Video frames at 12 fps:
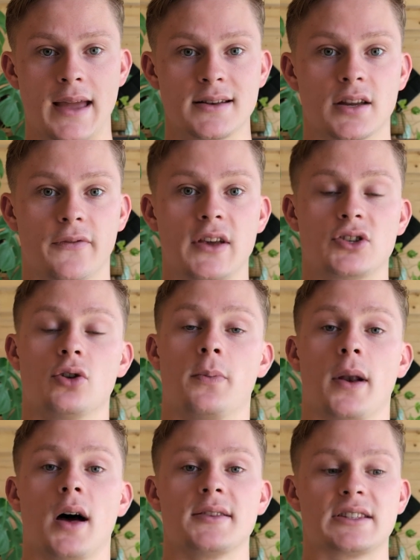Individual
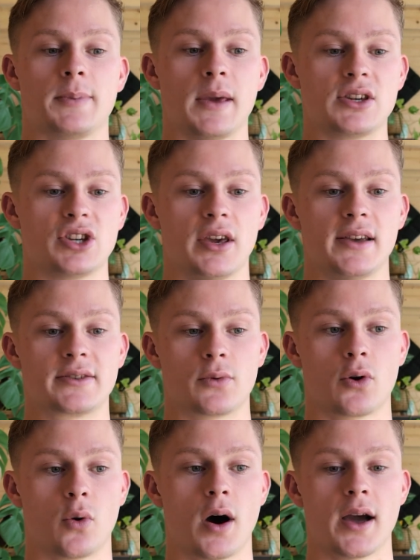plant species
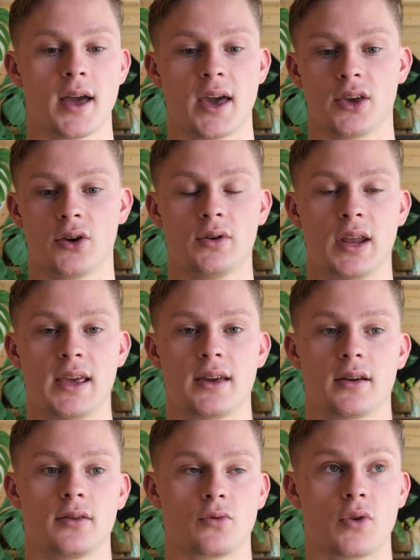require a
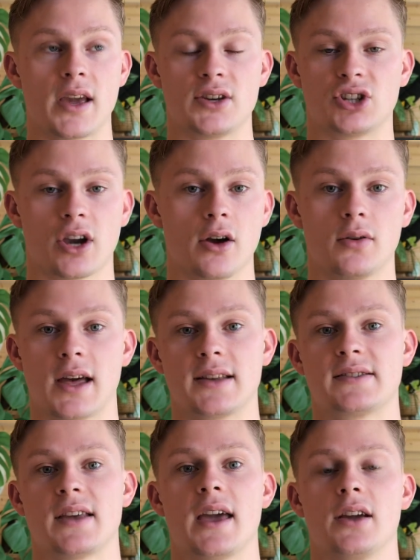unique ratio,
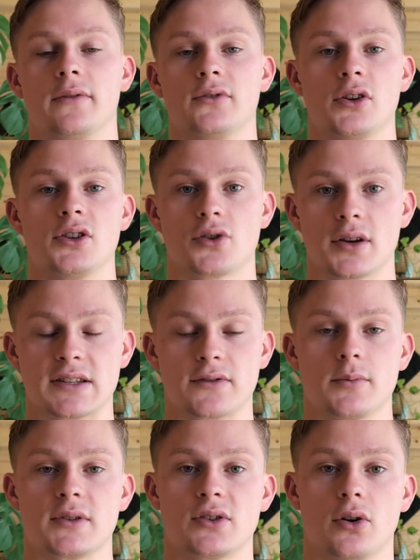let's say, of nutrients from the